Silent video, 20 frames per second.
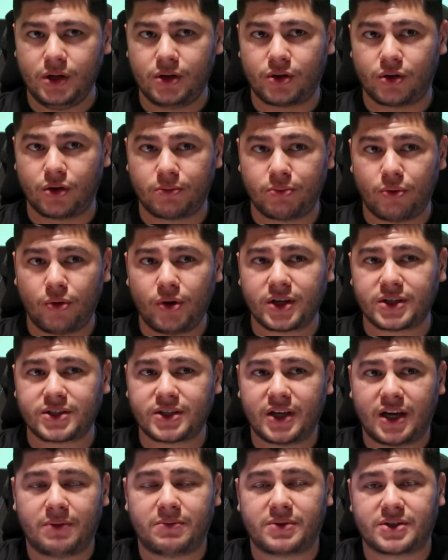Your board
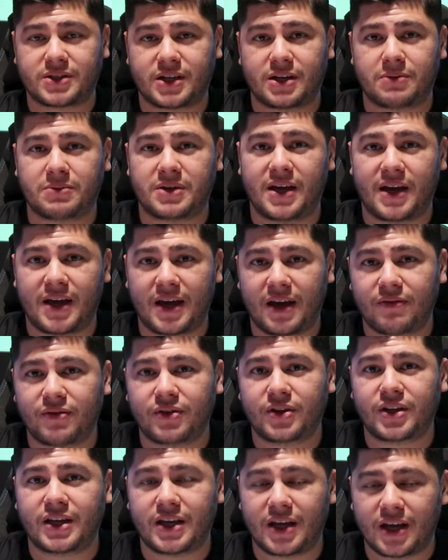exam is going to be
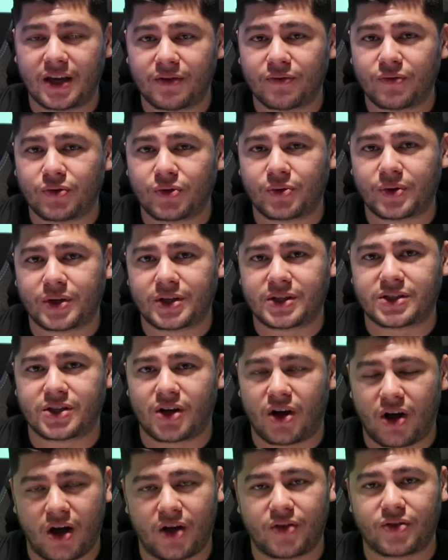heavily influenced
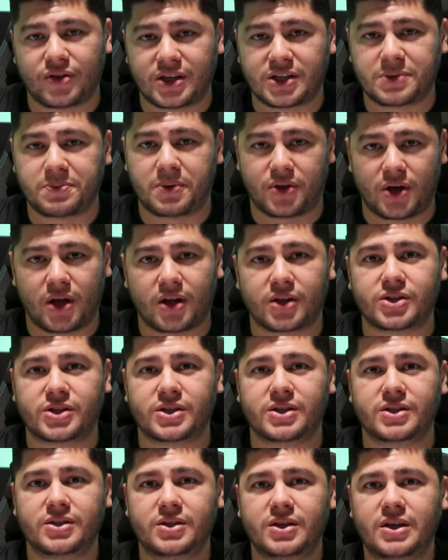on these
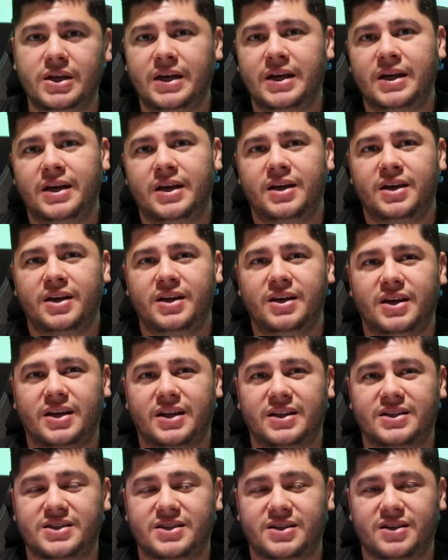pathologies.
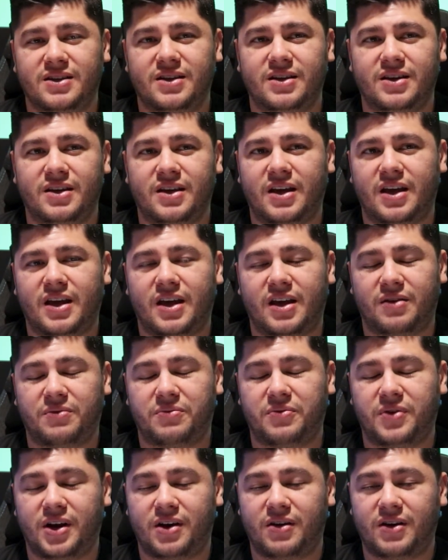It's a
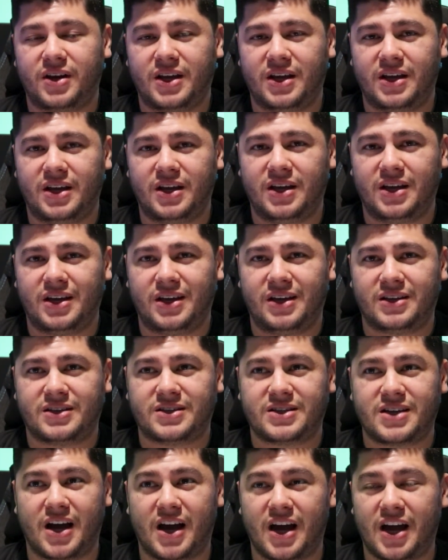very
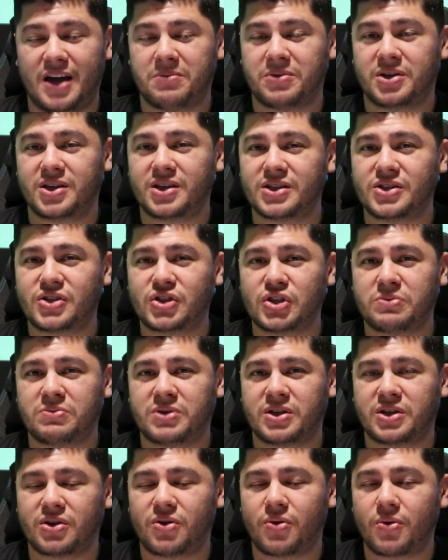
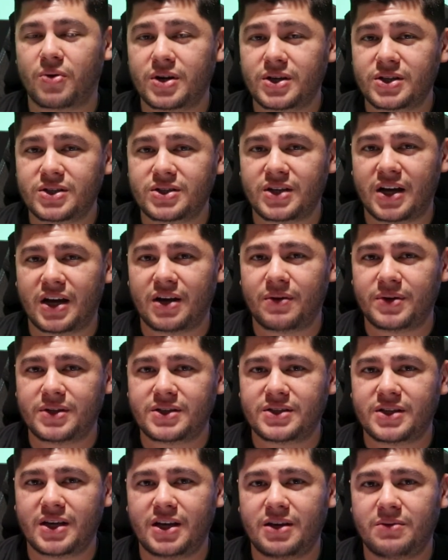time-consuming course, I would
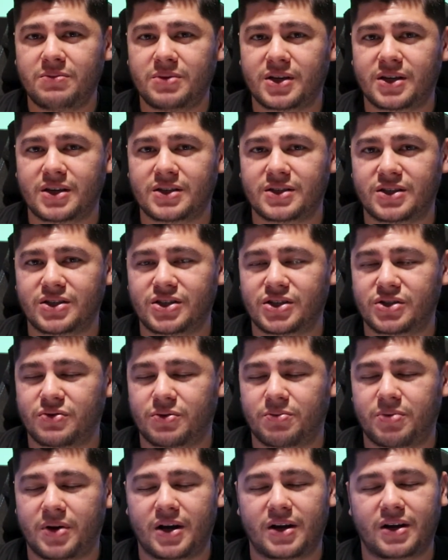say, because
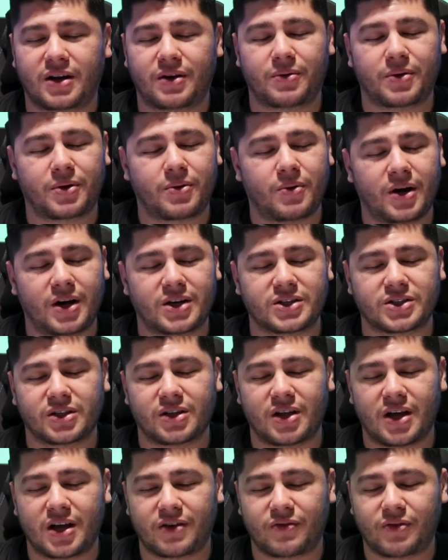it requires a
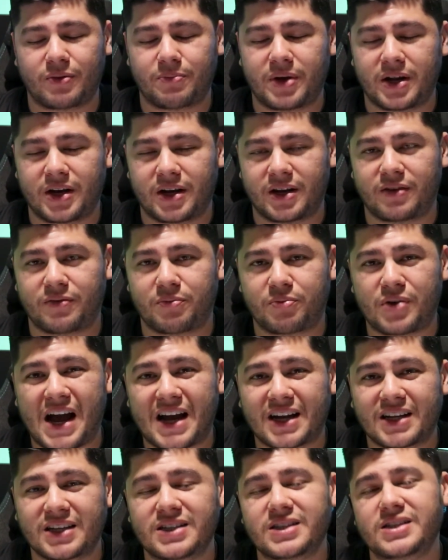lot of repetitive
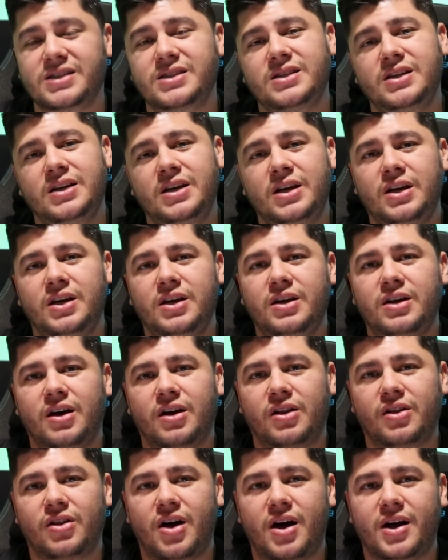practice,
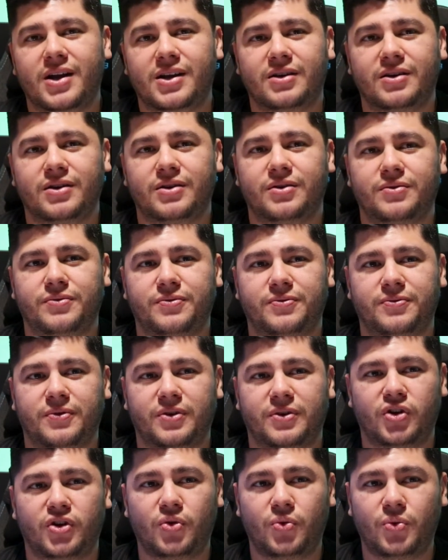a lot of
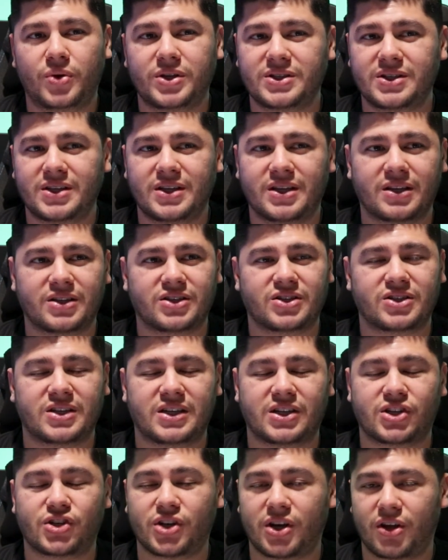quizzing just
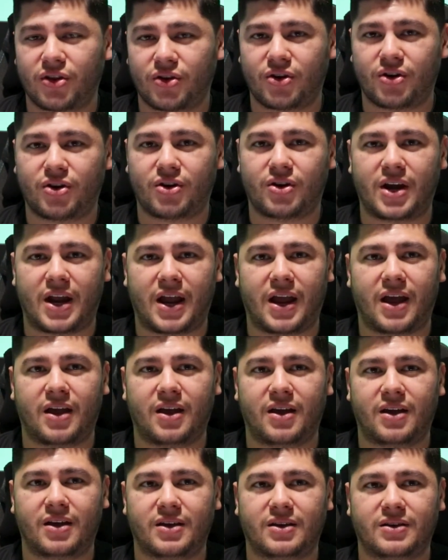each other,
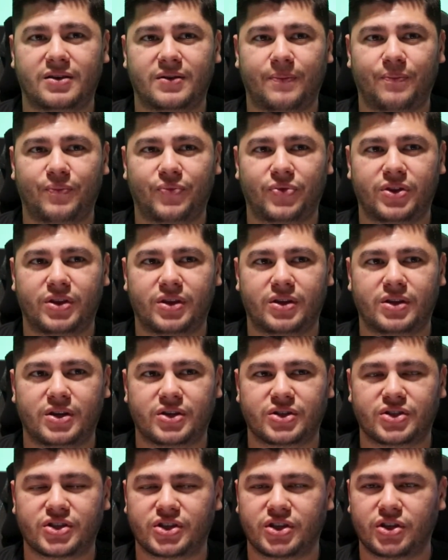and
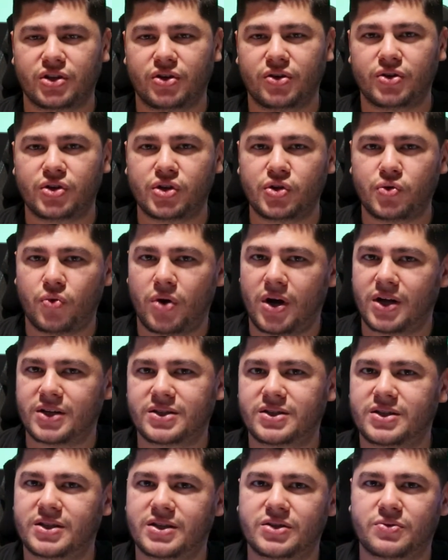there's just little
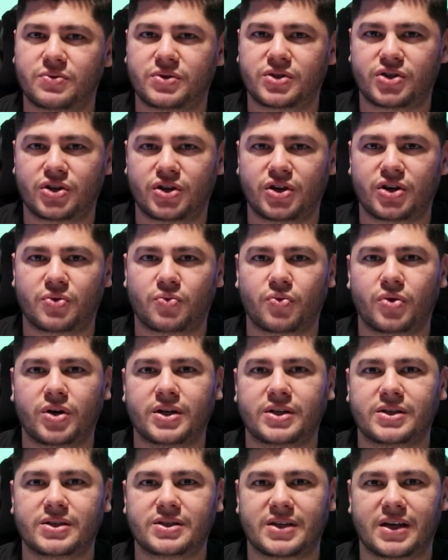nuances with certain
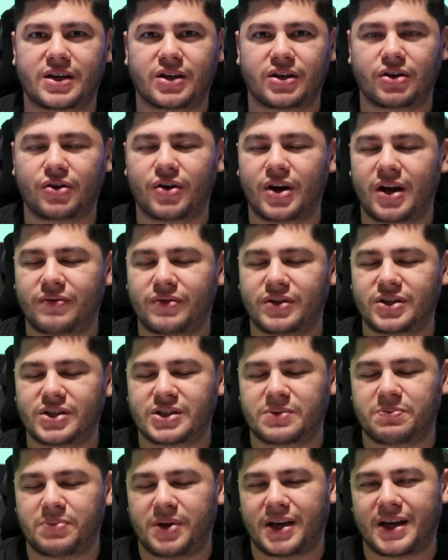ones that you have to
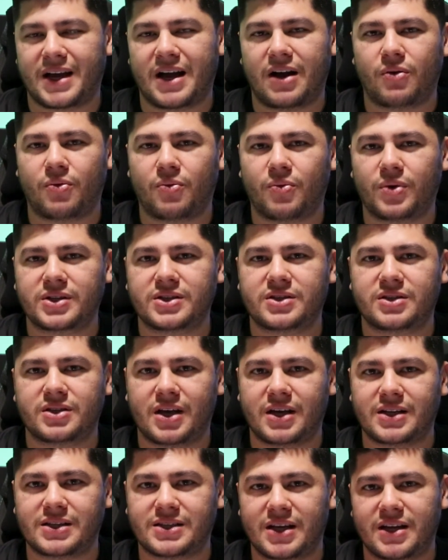just pick out what's the
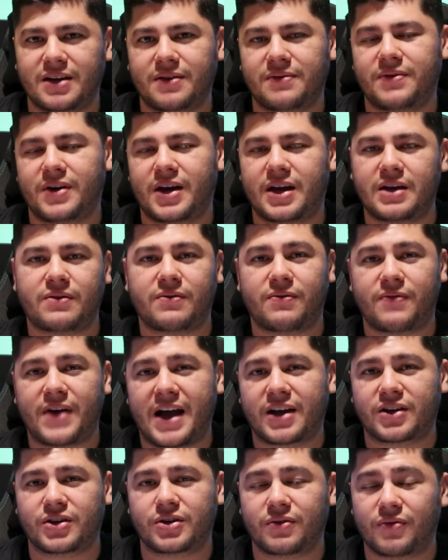identifying
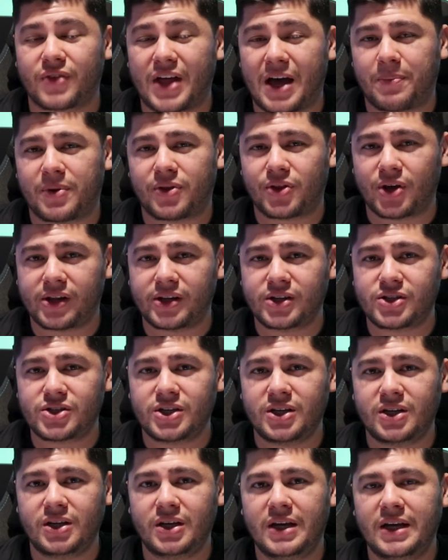factor of that
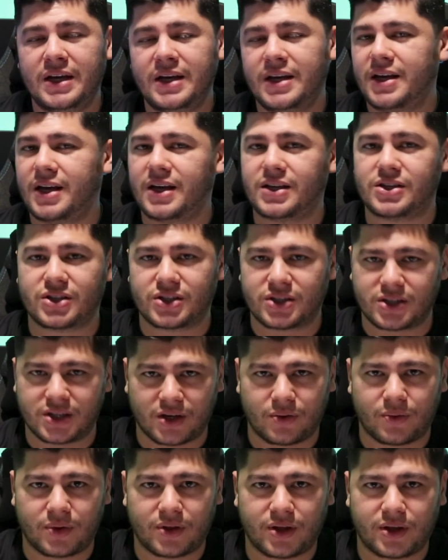pathology and just stick with